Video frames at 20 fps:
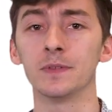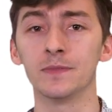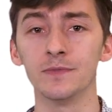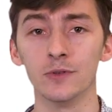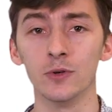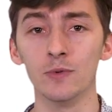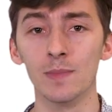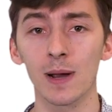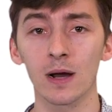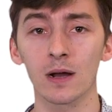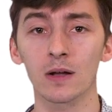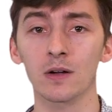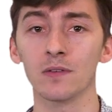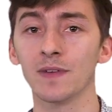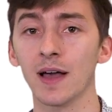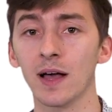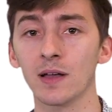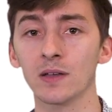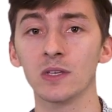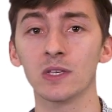numerical
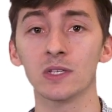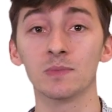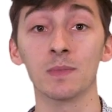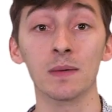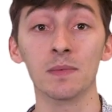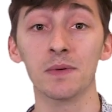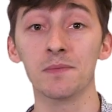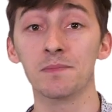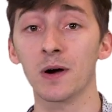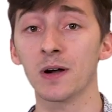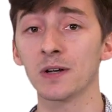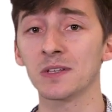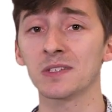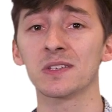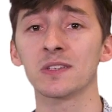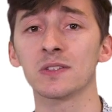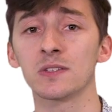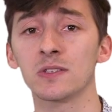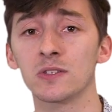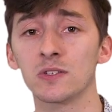values might be
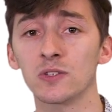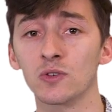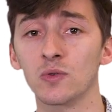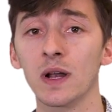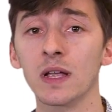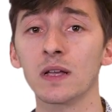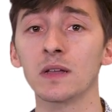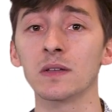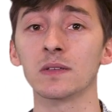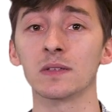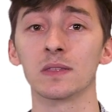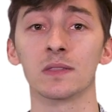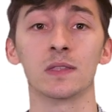parsed as strings.